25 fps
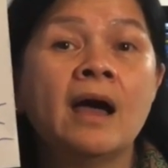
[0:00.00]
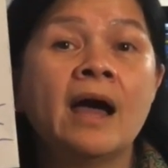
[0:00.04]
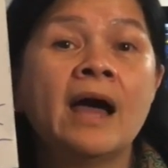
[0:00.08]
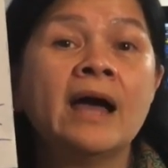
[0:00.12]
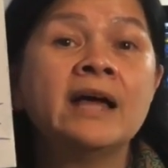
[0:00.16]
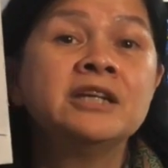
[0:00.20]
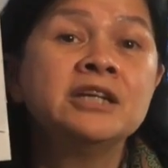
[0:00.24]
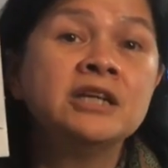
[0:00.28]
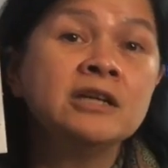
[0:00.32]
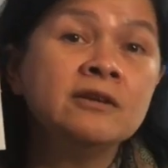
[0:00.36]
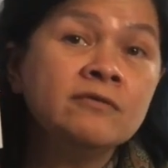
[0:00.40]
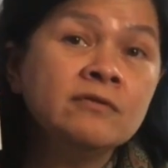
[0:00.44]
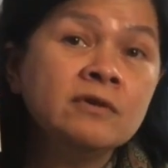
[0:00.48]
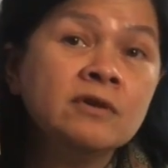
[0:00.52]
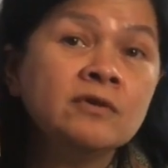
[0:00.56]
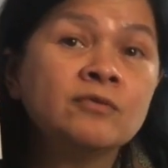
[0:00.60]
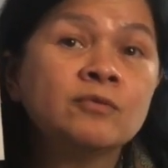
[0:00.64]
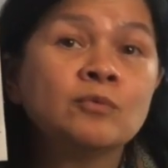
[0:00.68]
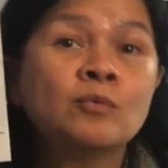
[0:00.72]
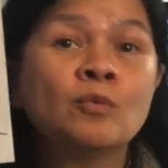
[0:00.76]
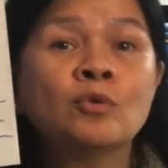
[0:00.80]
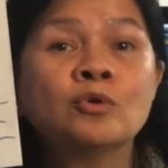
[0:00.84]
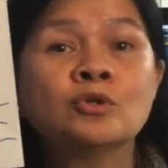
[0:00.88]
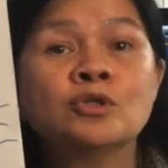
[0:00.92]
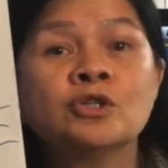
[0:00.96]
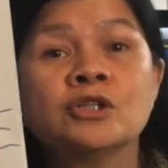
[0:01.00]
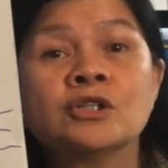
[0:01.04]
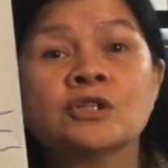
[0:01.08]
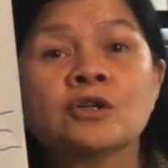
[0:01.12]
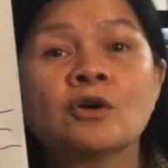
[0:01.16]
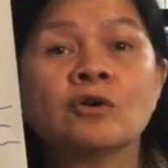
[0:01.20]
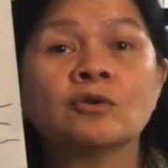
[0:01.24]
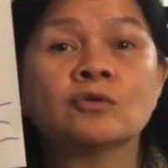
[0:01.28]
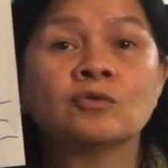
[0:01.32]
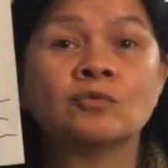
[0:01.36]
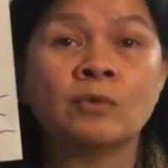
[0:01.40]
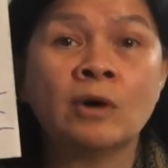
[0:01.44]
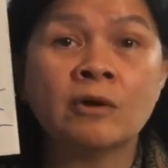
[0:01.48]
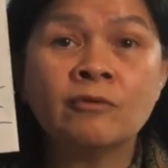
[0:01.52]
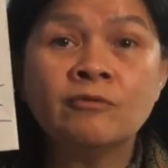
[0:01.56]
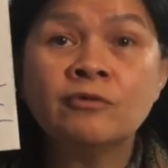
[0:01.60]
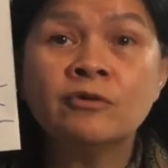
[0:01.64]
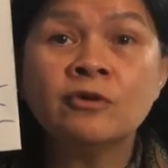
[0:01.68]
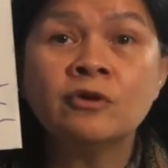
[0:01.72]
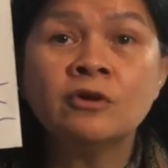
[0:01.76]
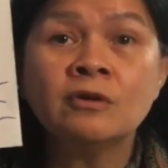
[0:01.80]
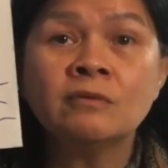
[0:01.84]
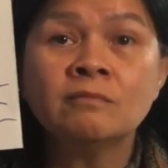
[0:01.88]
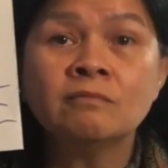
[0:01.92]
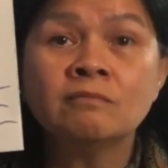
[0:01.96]
and even if waters got
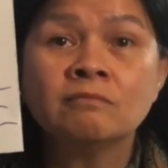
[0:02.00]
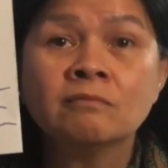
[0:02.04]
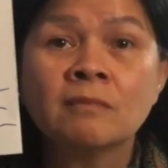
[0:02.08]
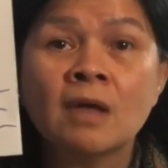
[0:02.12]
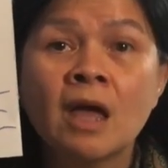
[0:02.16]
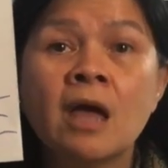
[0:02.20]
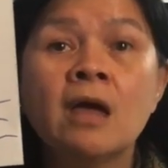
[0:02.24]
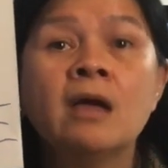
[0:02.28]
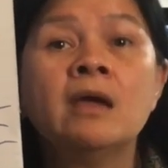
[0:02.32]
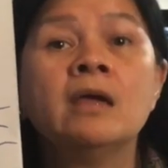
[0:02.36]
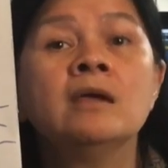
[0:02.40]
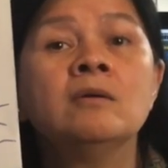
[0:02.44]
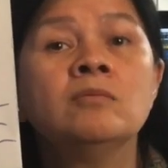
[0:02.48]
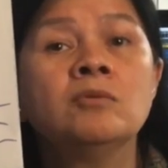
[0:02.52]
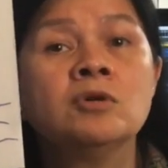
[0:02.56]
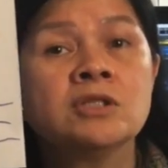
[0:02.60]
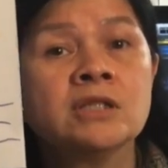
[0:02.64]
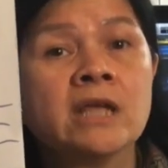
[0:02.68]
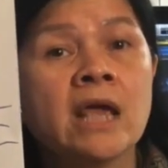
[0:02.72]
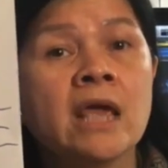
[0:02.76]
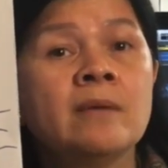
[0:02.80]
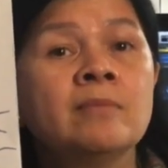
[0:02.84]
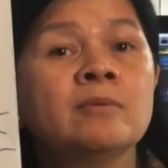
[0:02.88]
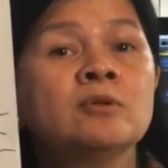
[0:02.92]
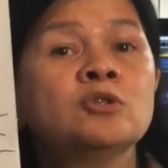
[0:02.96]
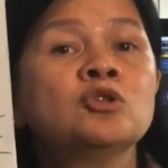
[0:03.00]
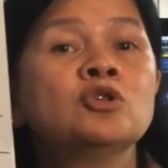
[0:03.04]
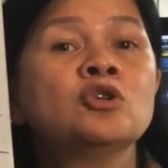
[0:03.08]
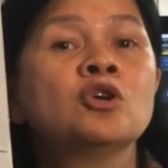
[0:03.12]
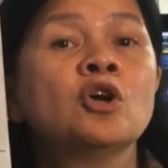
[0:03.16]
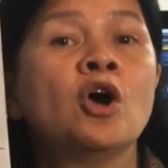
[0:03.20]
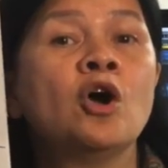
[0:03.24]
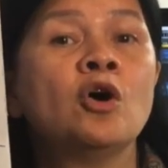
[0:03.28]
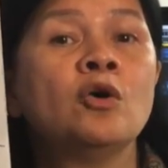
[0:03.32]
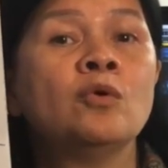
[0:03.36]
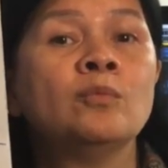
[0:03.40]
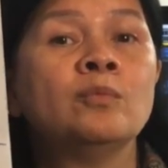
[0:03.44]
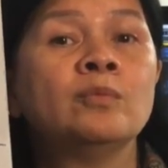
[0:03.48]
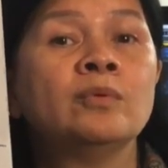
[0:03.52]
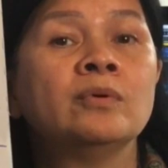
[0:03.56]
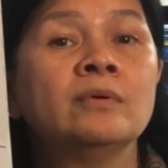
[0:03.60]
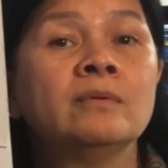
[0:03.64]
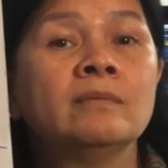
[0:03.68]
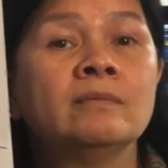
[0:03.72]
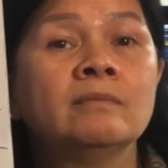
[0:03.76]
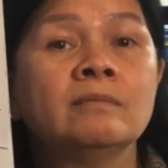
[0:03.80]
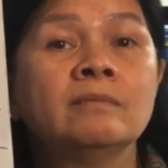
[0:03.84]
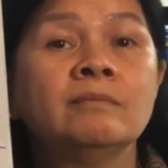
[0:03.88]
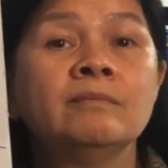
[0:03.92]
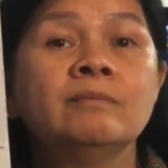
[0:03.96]
rougher, he was able to cope
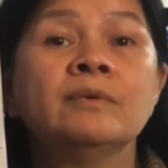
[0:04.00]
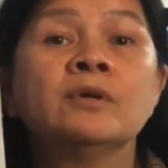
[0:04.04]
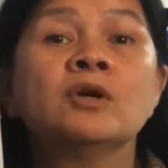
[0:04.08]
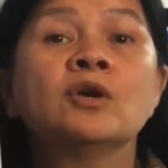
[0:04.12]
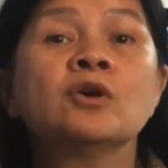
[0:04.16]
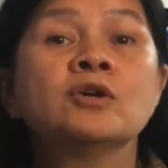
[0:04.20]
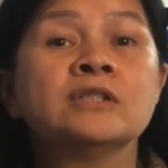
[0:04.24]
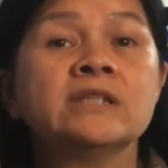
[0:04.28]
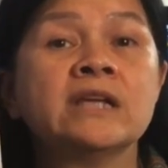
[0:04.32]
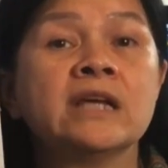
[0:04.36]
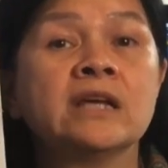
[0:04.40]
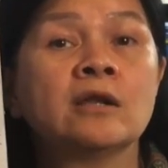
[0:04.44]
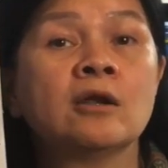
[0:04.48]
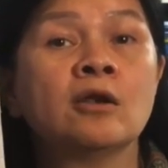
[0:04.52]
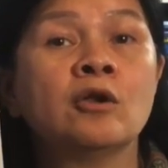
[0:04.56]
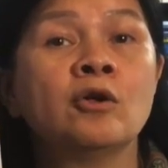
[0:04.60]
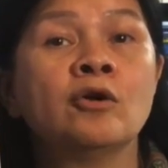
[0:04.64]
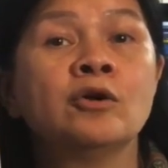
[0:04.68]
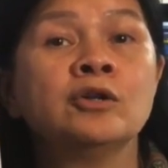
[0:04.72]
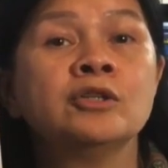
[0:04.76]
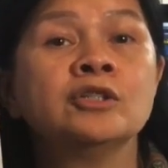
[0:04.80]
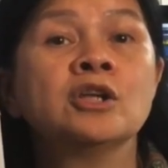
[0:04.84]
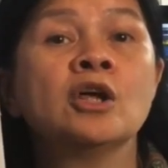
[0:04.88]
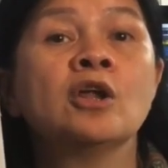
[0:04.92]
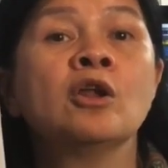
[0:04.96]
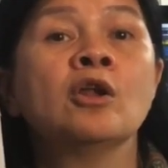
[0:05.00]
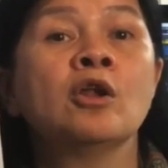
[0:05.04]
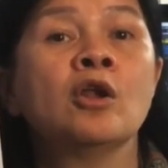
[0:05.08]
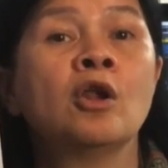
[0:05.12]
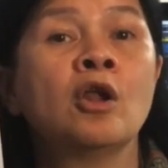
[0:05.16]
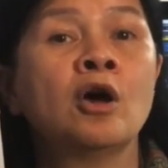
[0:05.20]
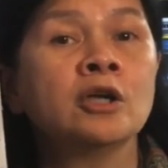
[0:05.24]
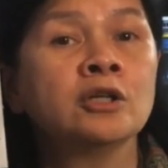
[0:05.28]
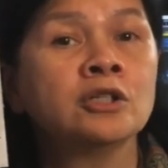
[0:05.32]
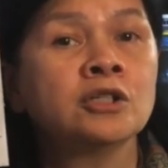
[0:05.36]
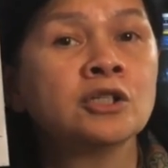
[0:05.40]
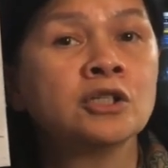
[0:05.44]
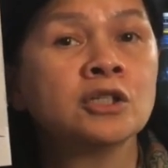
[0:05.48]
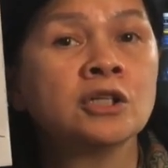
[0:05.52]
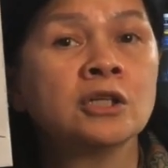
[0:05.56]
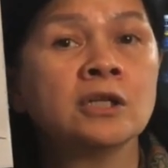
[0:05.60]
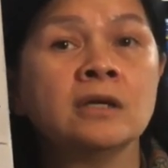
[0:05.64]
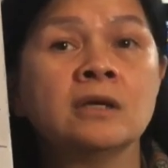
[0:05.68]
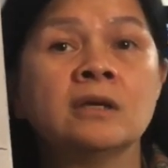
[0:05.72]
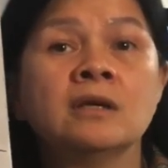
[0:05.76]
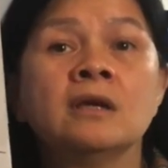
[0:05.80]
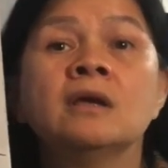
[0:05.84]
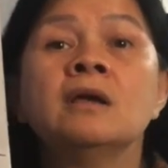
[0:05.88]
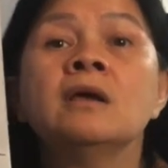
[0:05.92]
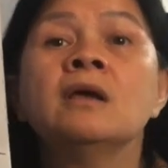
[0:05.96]
because he had learned a lot
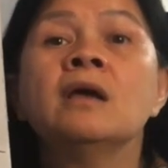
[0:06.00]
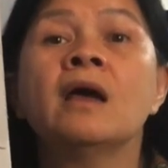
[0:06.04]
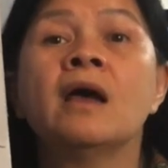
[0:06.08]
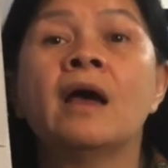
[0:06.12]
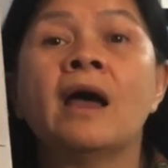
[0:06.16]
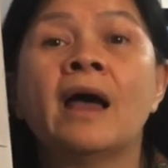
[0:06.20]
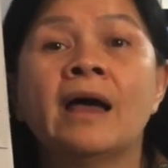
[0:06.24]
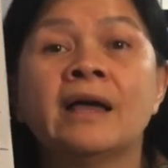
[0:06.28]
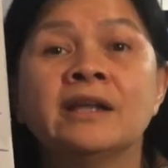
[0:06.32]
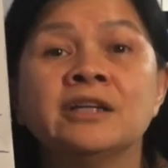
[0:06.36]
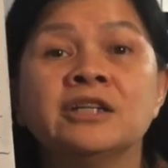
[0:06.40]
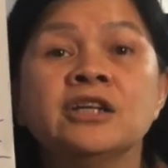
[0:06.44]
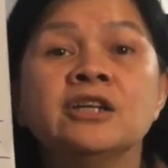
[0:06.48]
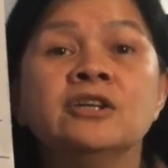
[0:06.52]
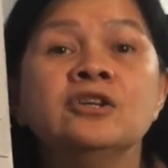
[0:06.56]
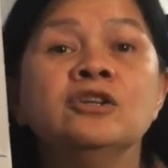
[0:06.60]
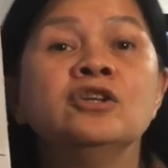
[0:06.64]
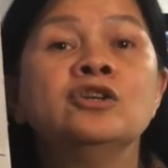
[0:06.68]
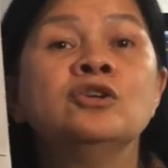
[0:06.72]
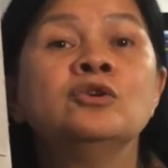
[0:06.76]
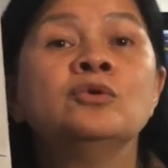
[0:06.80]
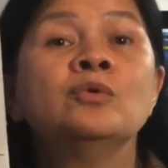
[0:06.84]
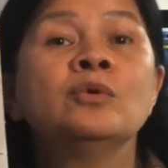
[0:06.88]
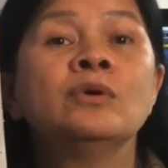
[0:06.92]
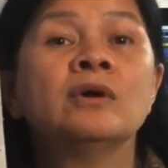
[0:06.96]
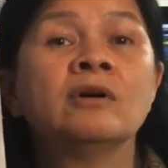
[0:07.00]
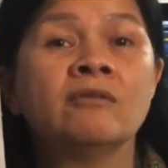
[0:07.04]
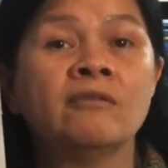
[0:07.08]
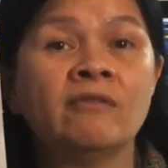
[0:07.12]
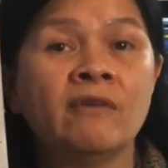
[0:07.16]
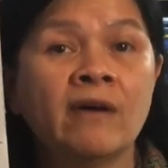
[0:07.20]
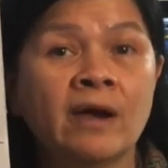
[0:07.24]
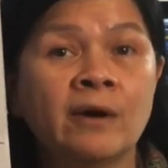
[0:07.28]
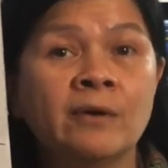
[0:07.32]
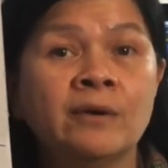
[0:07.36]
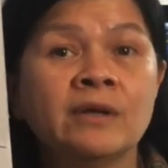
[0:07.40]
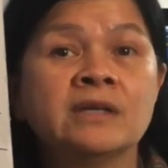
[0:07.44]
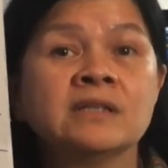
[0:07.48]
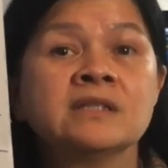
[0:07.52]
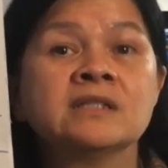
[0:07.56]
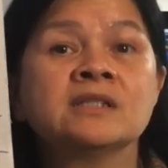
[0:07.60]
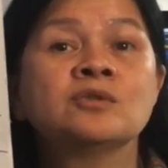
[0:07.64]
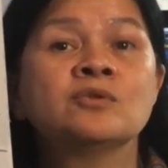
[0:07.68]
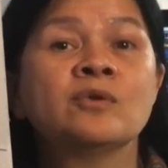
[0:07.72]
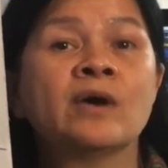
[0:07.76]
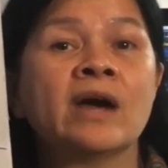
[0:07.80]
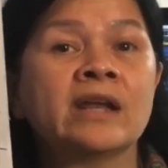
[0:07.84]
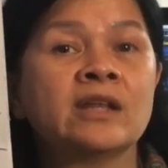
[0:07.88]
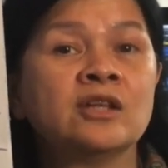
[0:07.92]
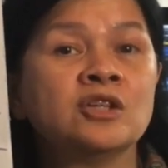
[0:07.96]
and he knew various
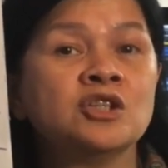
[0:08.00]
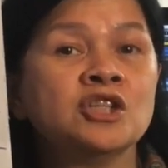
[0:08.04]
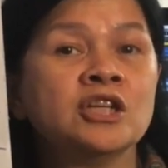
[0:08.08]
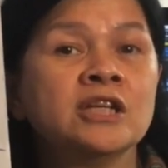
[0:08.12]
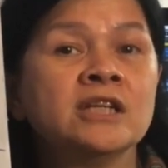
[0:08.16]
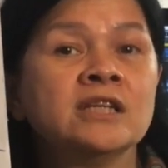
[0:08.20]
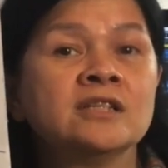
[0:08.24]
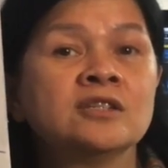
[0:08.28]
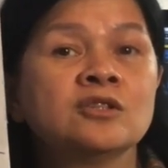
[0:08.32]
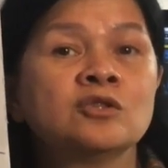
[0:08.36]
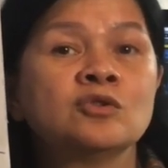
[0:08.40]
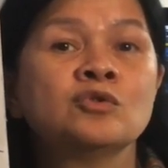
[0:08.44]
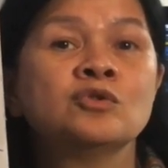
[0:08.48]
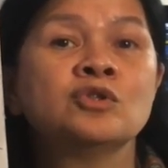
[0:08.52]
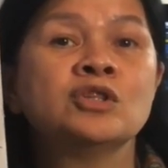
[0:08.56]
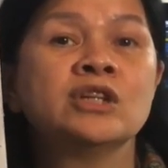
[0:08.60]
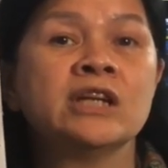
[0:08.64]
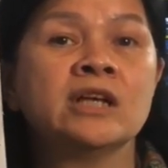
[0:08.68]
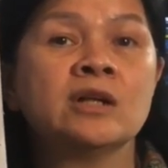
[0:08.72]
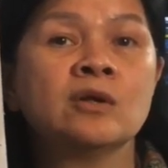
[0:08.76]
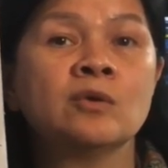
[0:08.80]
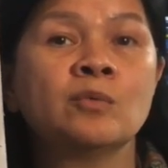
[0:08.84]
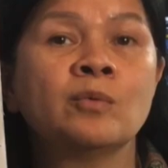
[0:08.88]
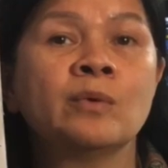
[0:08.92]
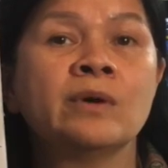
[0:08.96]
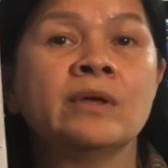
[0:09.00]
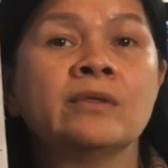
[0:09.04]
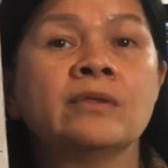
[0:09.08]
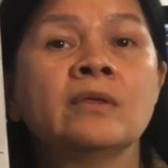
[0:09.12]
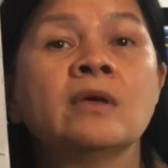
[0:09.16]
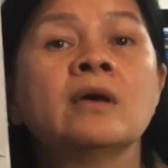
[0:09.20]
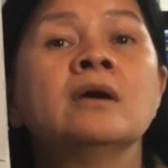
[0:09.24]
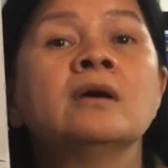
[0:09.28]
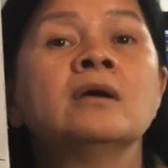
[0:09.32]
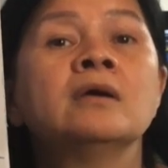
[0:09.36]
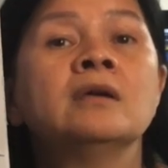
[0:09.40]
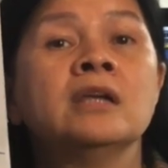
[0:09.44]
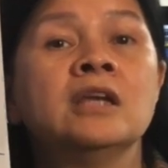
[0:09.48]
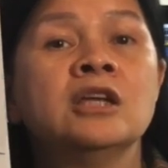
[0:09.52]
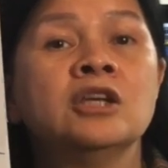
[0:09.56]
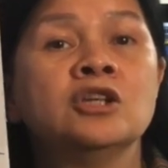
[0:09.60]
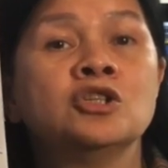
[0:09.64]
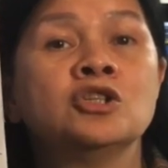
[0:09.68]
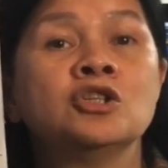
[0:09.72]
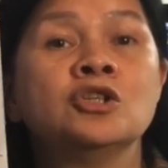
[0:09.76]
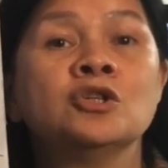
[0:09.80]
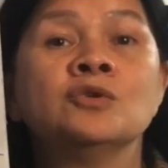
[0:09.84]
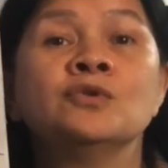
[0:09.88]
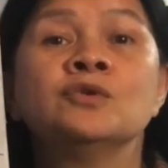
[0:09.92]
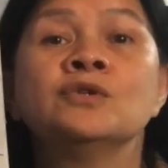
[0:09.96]
strategies to deal with
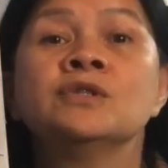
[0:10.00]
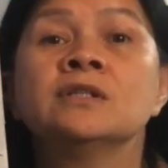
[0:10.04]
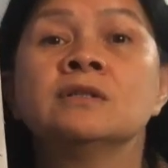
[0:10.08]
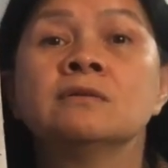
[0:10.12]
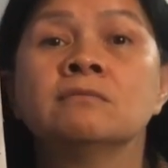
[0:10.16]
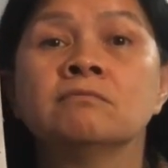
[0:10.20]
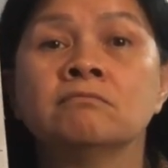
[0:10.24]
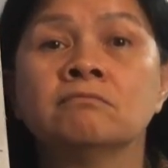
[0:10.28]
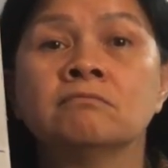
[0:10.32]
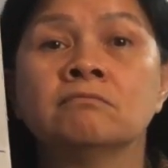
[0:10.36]
issues.